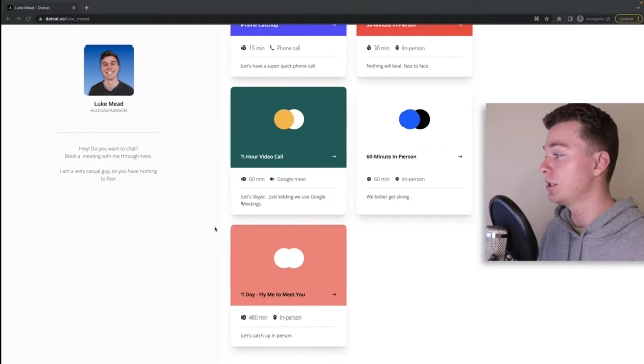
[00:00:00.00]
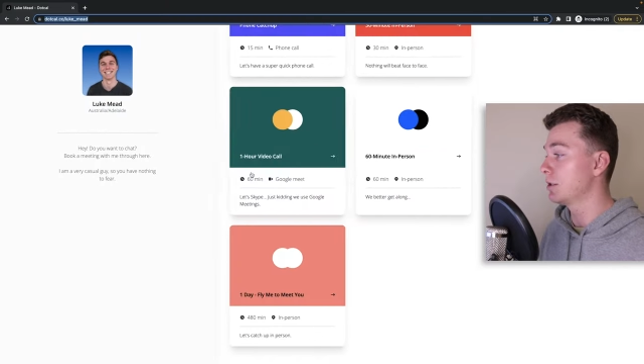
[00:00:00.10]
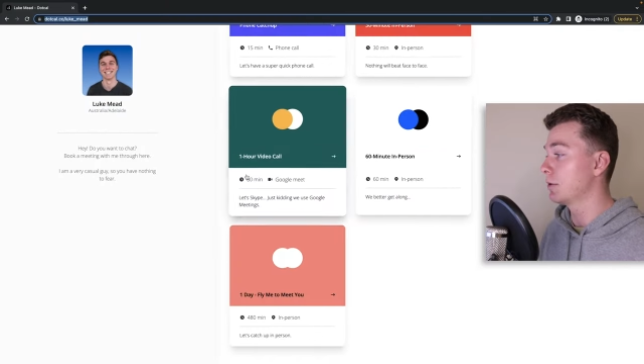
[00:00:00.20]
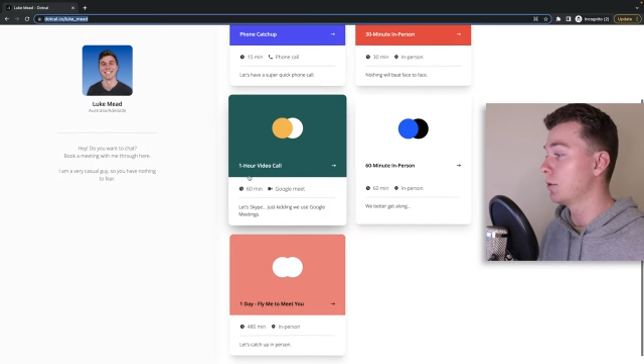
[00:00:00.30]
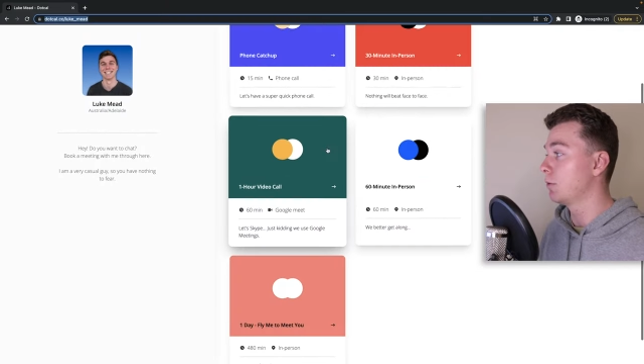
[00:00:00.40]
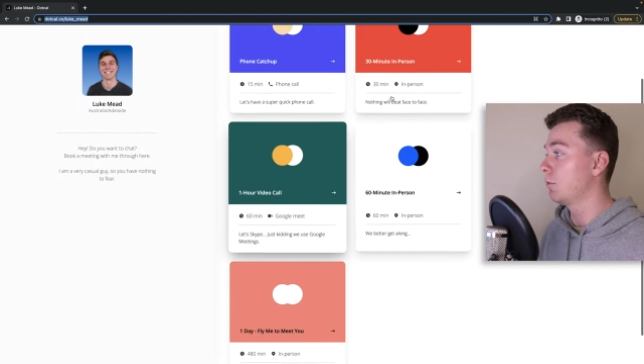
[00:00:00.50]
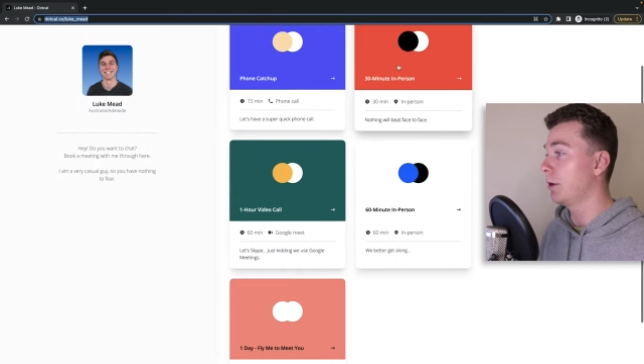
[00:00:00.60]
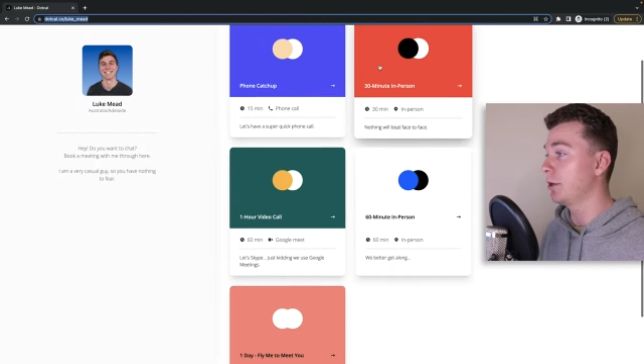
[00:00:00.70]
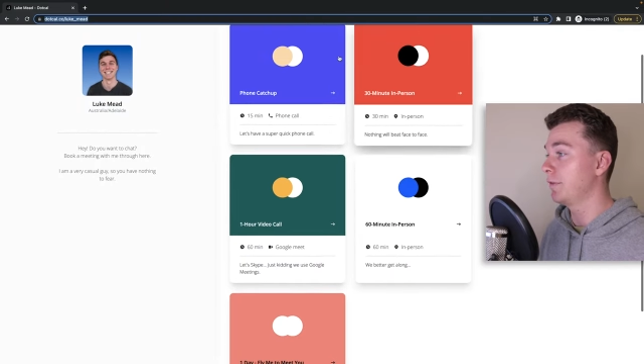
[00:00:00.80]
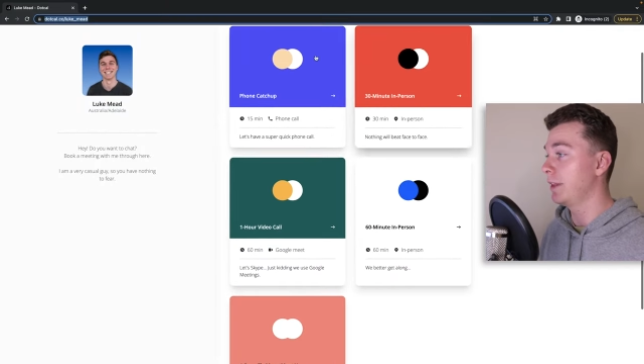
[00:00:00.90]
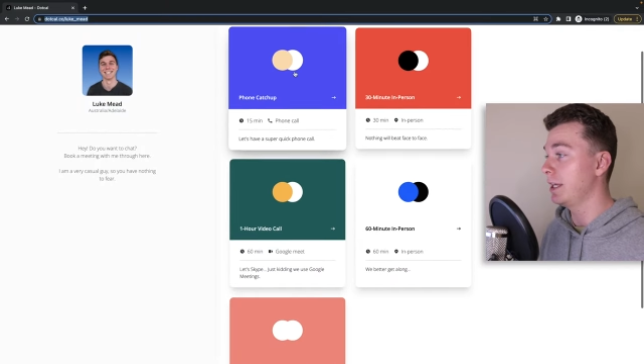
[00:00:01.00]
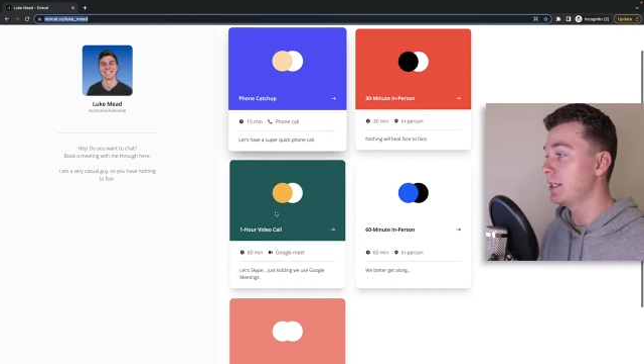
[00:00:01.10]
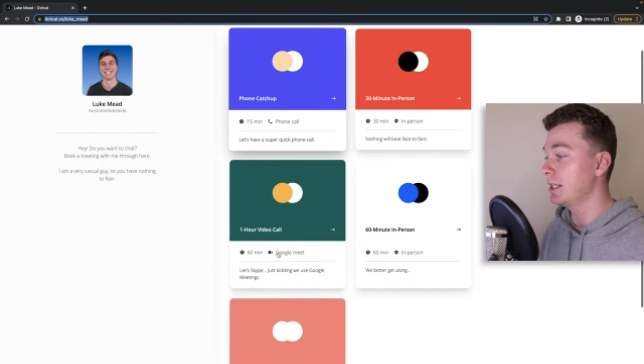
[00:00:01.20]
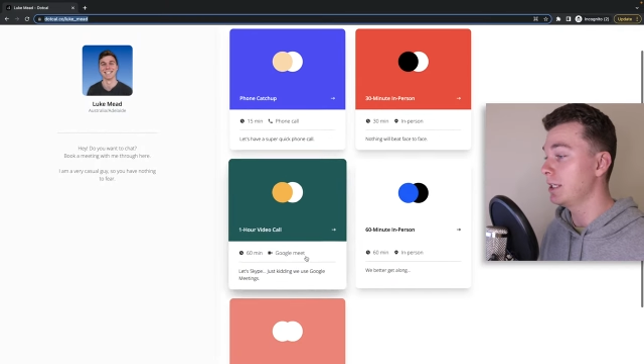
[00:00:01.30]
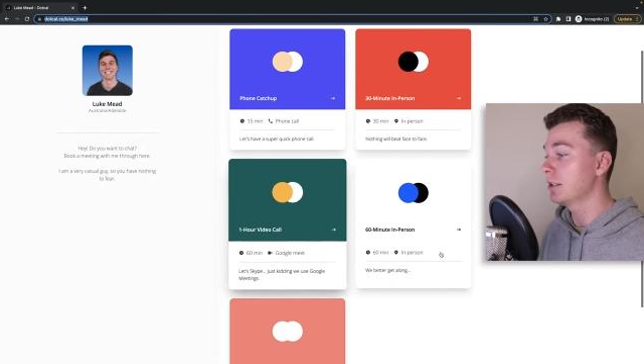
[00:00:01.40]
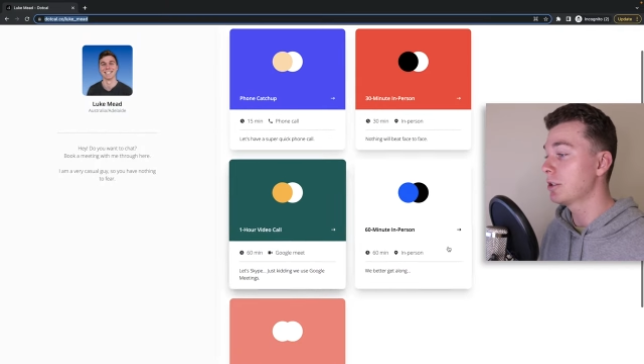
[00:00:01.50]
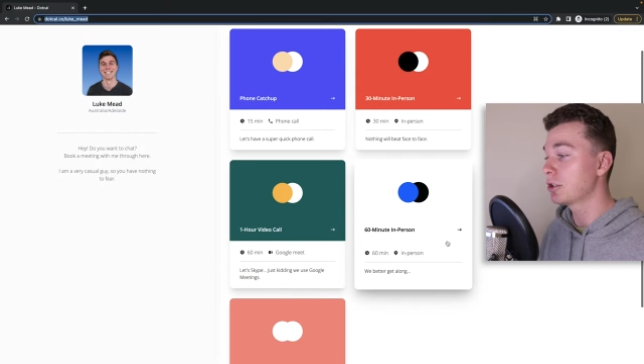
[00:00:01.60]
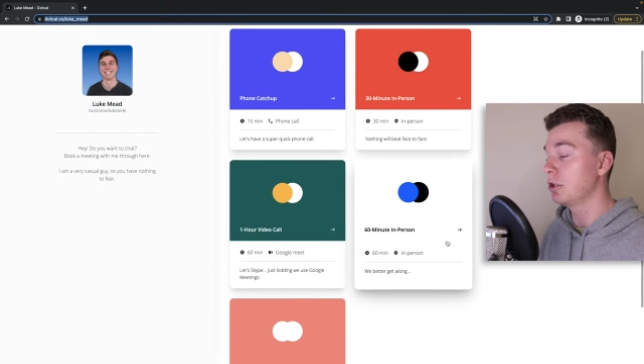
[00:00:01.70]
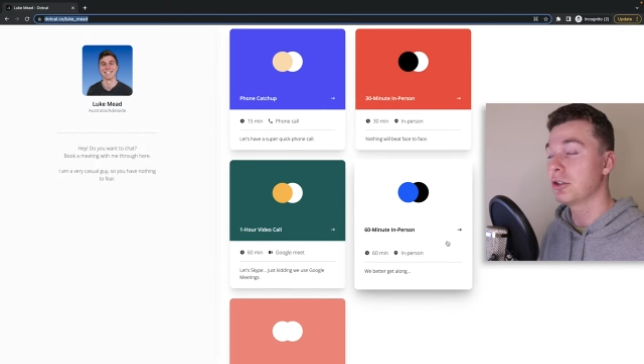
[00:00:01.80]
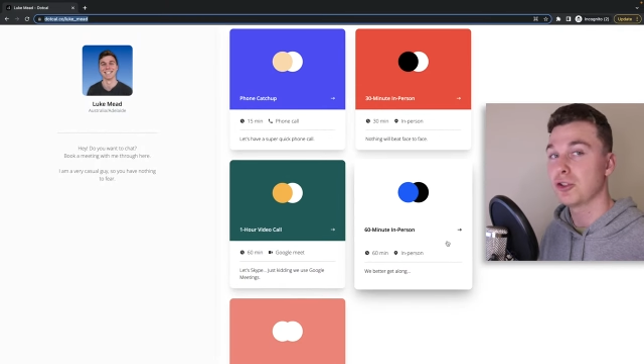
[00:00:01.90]
is one of these here.
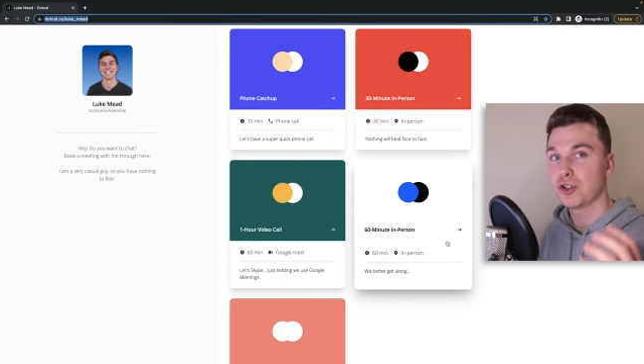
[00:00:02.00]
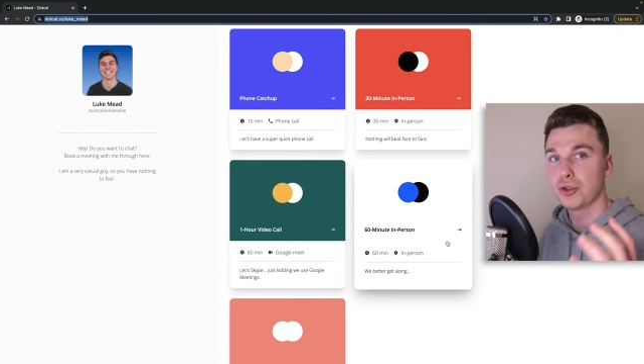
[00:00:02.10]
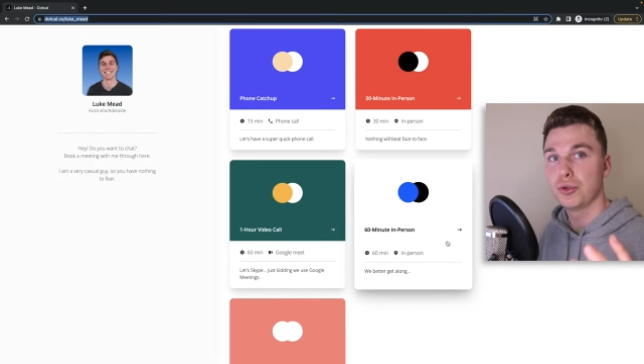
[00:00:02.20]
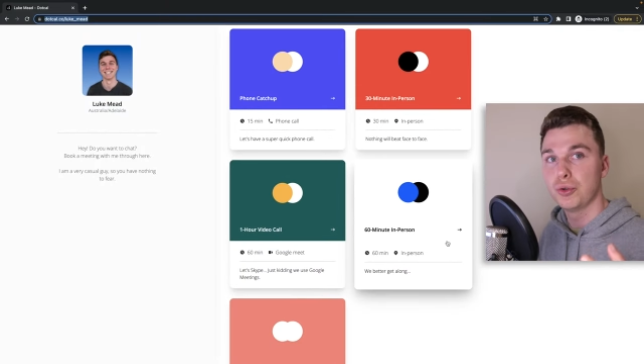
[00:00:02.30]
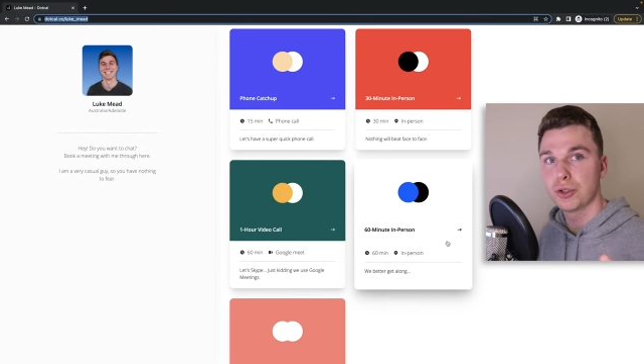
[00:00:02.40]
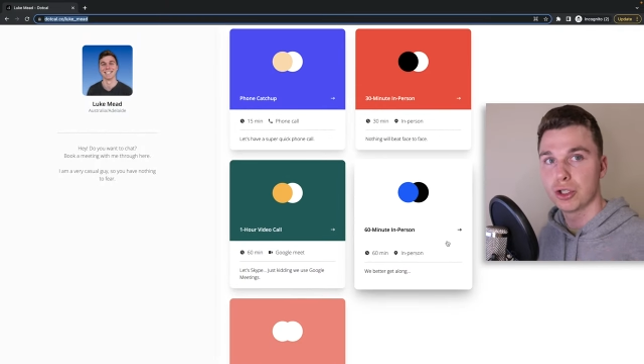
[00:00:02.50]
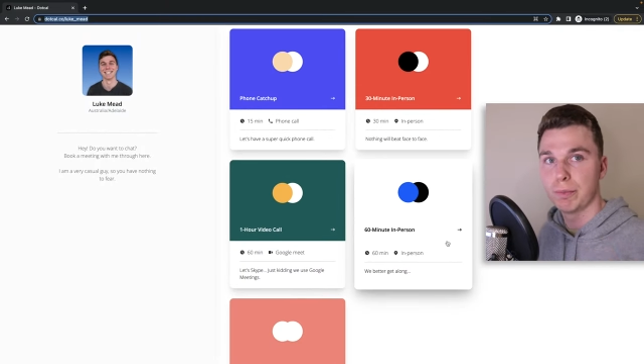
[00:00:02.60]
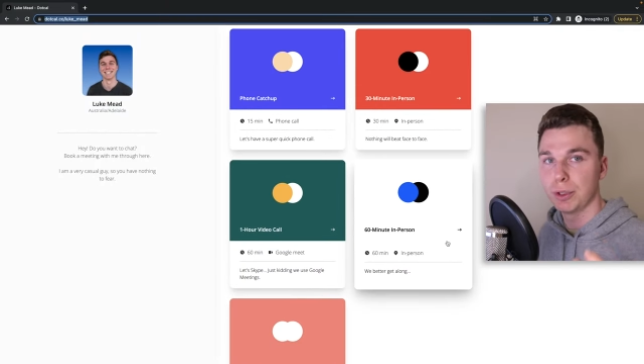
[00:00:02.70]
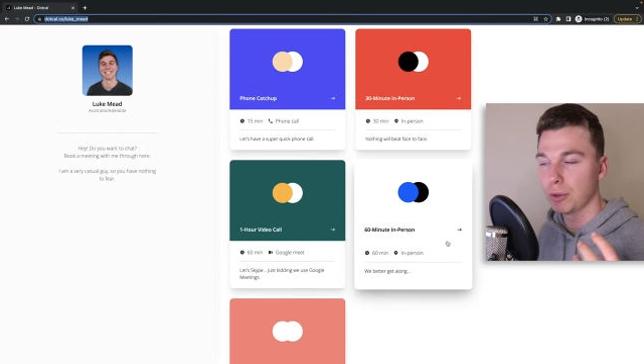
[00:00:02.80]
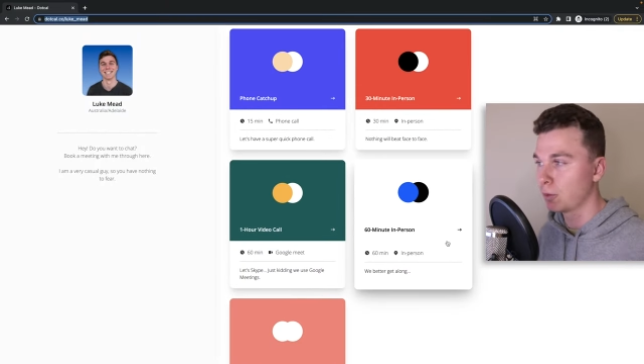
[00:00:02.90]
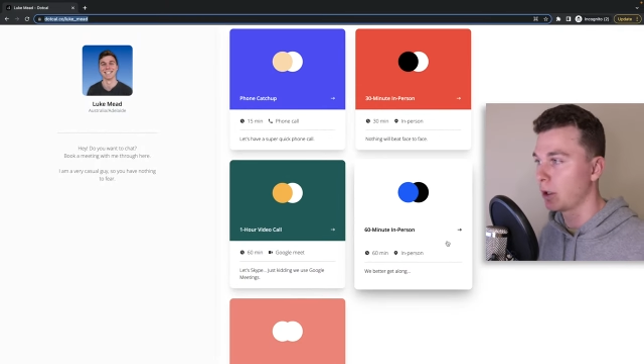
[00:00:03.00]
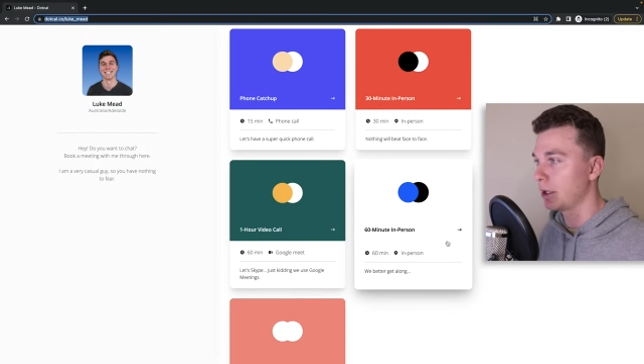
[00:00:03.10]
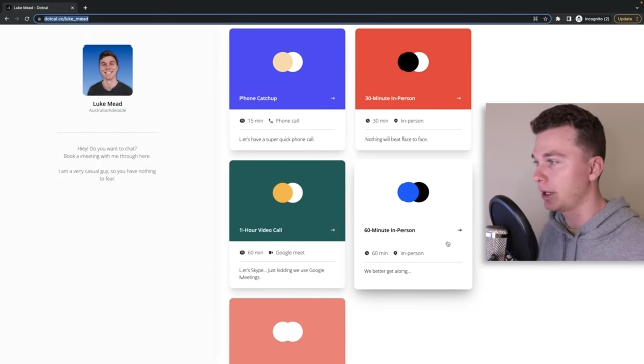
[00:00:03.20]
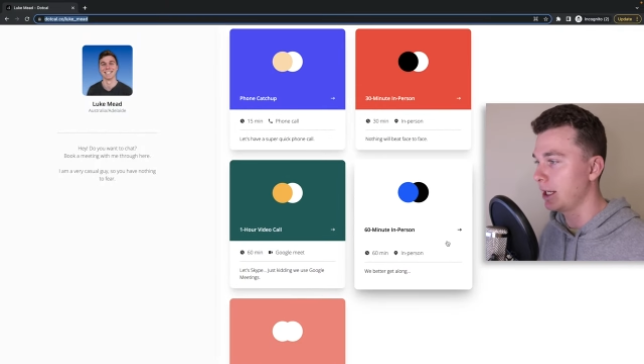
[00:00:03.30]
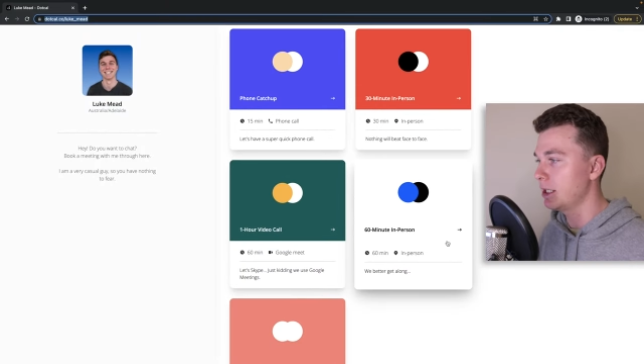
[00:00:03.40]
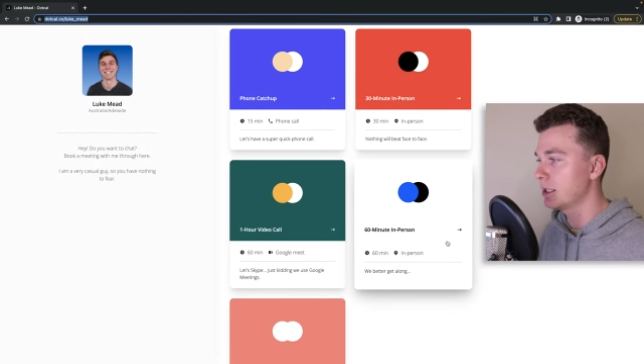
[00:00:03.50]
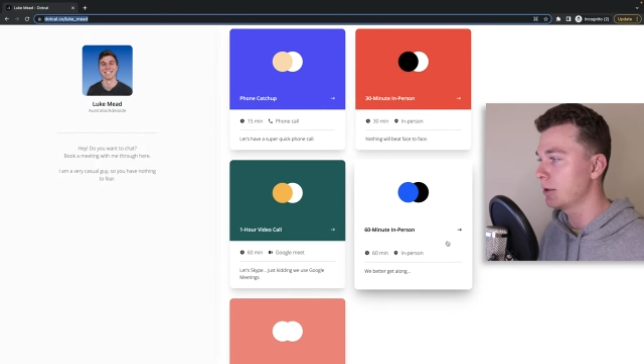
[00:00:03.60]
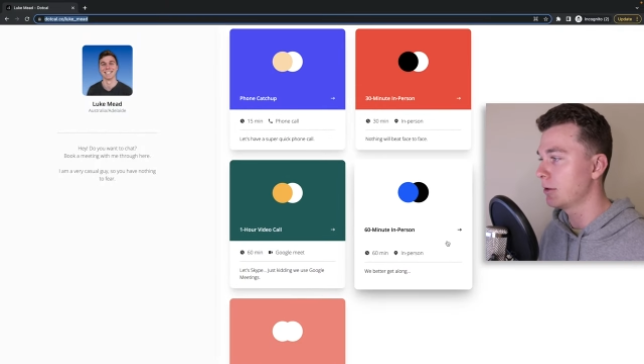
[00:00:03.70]
So you can choose to build one of these,